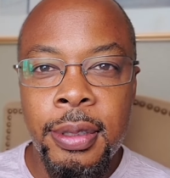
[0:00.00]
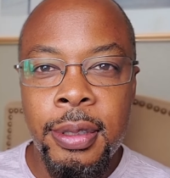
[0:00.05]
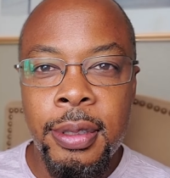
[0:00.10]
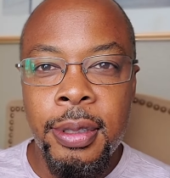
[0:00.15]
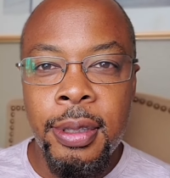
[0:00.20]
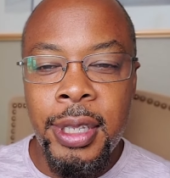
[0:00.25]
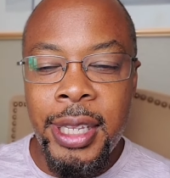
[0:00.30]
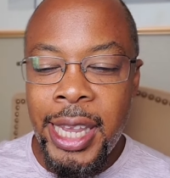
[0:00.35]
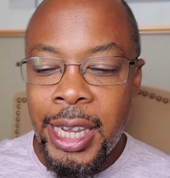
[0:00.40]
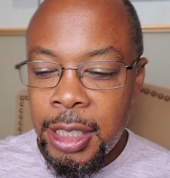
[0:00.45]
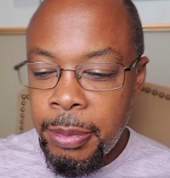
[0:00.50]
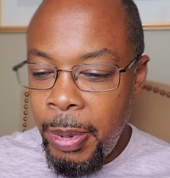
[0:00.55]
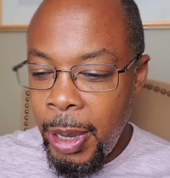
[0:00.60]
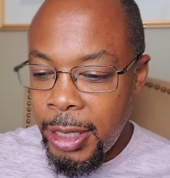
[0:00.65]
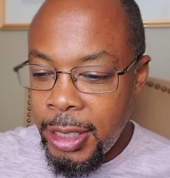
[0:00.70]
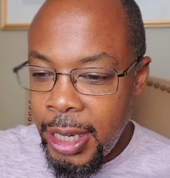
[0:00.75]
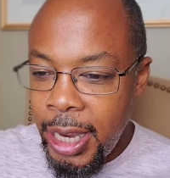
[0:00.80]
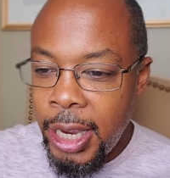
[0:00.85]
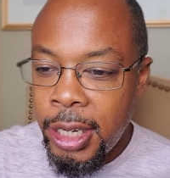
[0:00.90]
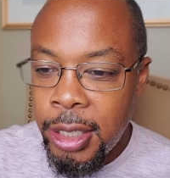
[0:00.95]
The
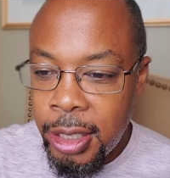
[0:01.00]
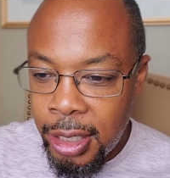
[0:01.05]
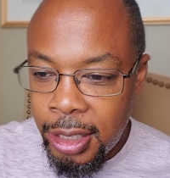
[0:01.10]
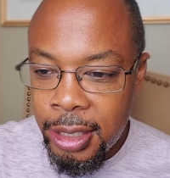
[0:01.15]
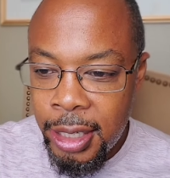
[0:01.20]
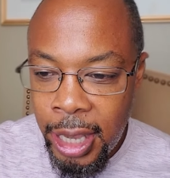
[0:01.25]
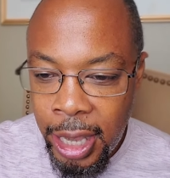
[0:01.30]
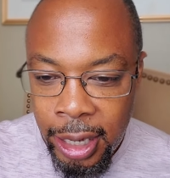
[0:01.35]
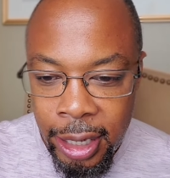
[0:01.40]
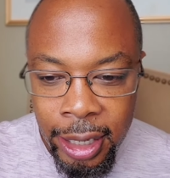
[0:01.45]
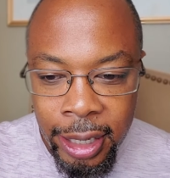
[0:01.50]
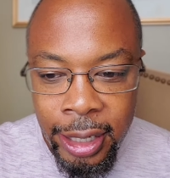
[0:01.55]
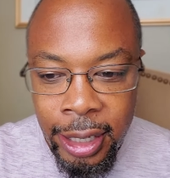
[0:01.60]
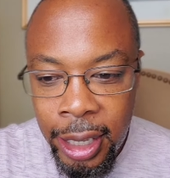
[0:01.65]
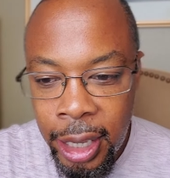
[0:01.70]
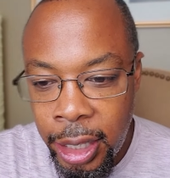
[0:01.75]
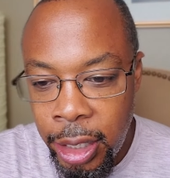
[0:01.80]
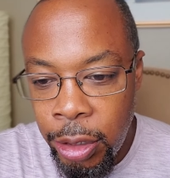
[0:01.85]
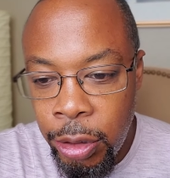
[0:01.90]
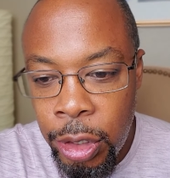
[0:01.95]
expectation is that,
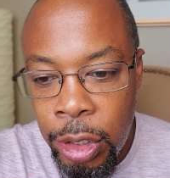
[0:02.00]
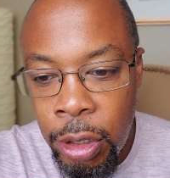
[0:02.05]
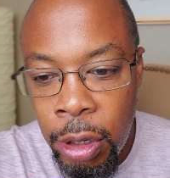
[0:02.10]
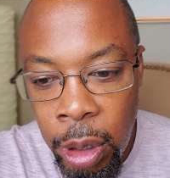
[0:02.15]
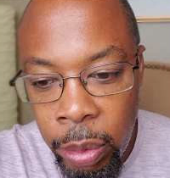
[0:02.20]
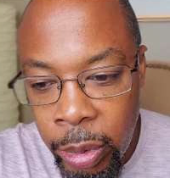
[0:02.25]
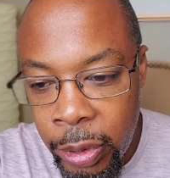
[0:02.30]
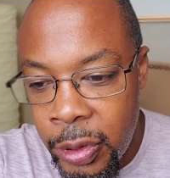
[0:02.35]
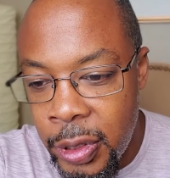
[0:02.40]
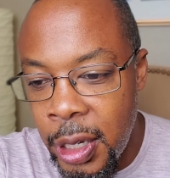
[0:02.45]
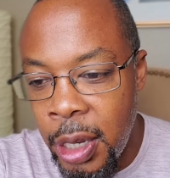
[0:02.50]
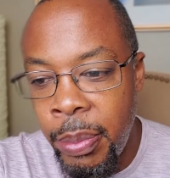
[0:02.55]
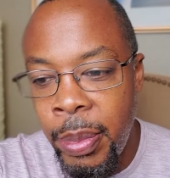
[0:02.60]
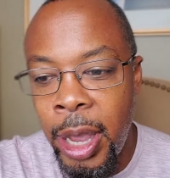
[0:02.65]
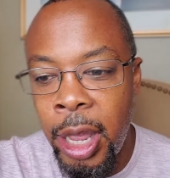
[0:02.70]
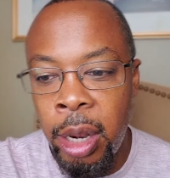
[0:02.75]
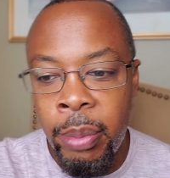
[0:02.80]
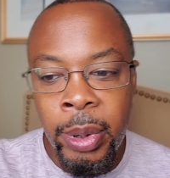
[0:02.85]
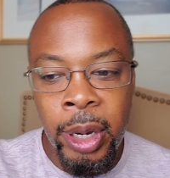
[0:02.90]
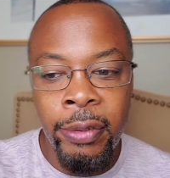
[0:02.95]
again, you show up with some
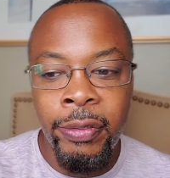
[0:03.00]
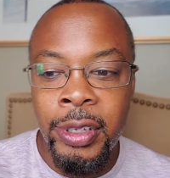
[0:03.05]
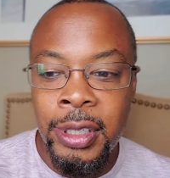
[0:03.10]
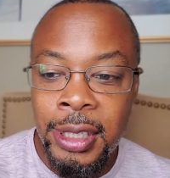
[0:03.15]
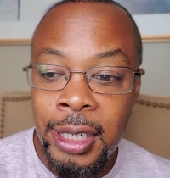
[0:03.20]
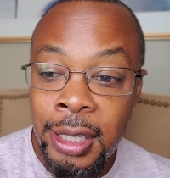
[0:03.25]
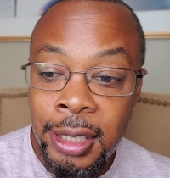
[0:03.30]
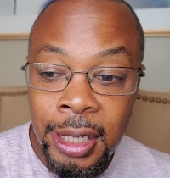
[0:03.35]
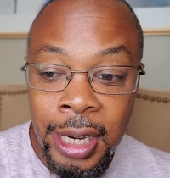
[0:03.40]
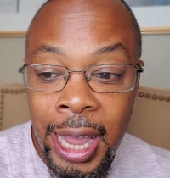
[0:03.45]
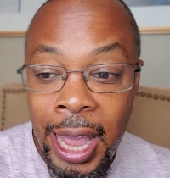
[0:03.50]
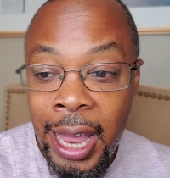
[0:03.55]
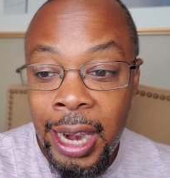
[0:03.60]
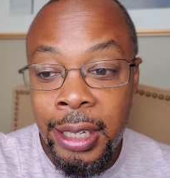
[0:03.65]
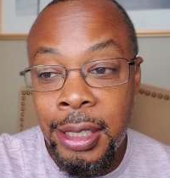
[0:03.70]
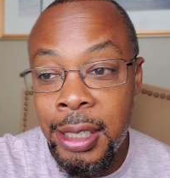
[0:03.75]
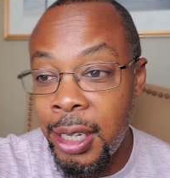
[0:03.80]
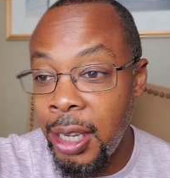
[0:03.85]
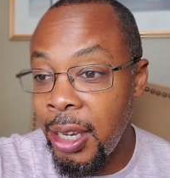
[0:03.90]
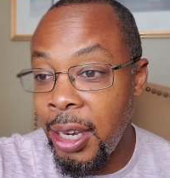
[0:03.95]
element of
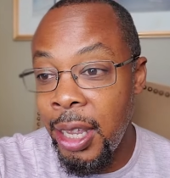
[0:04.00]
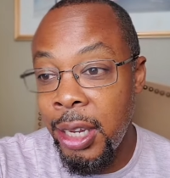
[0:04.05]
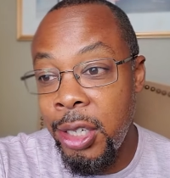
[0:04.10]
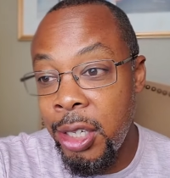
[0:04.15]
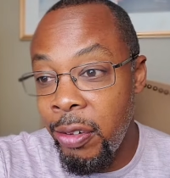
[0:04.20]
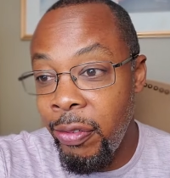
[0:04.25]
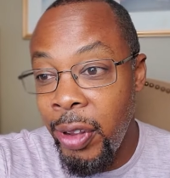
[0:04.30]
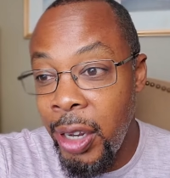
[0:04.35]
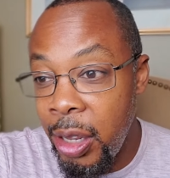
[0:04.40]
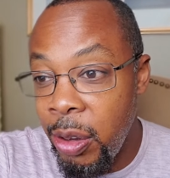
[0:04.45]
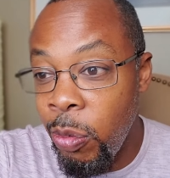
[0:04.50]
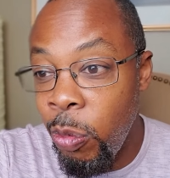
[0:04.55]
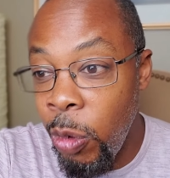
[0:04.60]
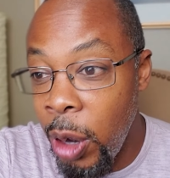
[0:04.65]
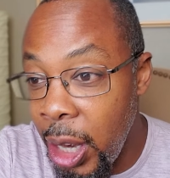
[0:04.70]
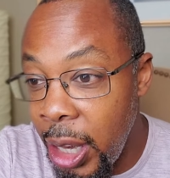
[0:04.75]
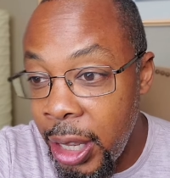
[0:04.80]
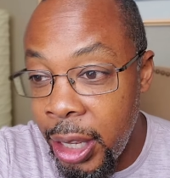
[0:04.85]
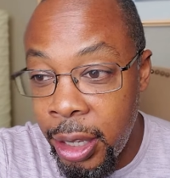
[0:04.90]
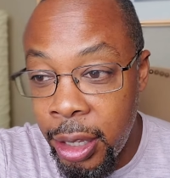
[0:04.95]
intentionality and that you're really
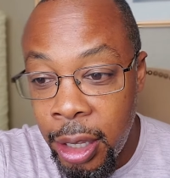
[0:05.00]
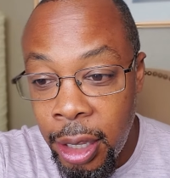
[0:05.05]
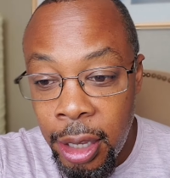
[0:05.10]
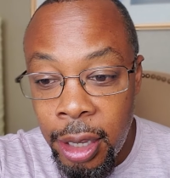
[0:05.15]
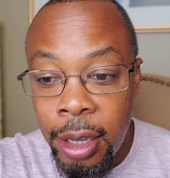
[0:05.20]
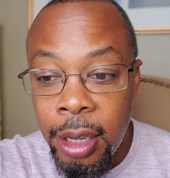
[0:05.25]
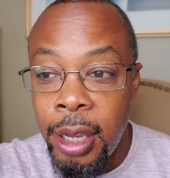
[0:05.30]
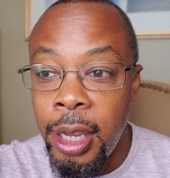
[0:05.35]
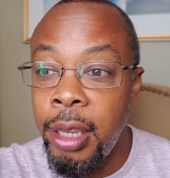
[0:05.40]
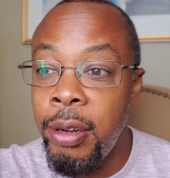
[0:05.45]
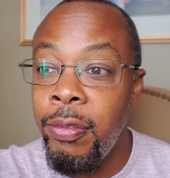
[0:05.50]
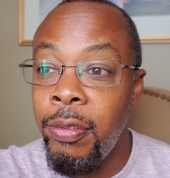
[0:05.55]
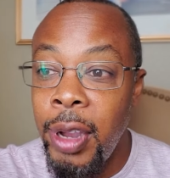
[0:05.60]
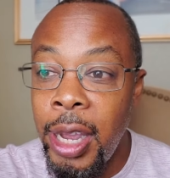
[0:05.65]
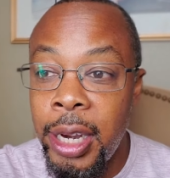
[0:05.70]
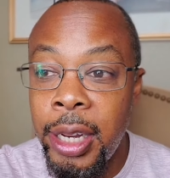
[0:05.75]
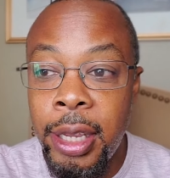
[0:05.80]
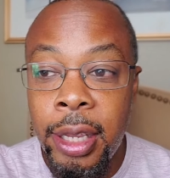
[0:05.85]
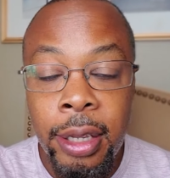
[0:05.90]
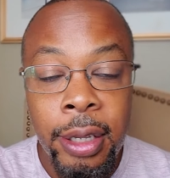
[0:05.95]
willing and
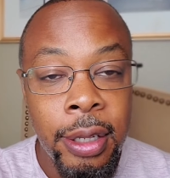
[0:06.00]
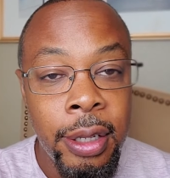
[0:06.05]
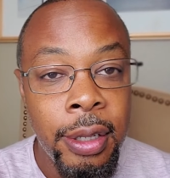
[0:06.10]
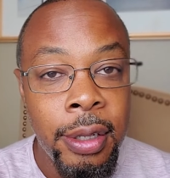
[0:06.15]
ready